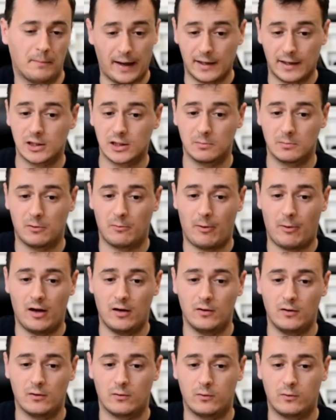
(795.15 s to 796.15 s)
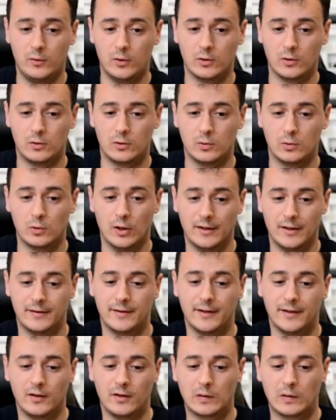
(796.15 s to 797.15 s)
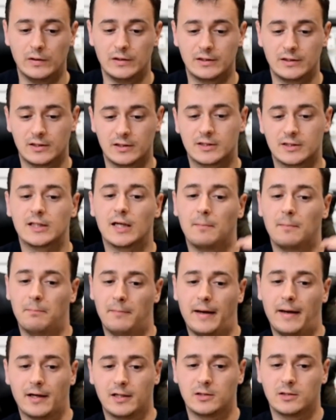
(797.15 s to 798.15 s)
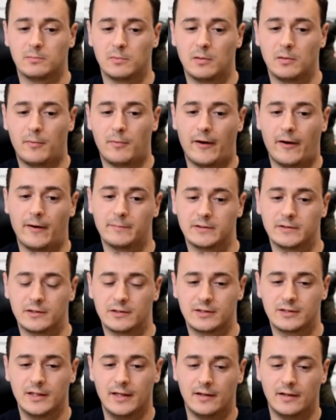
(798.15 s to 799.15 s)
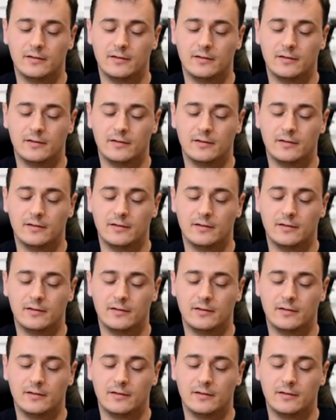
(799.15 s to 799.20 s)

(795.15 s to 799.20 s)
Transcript: maximal value of vo 2 they increased submaximal parameters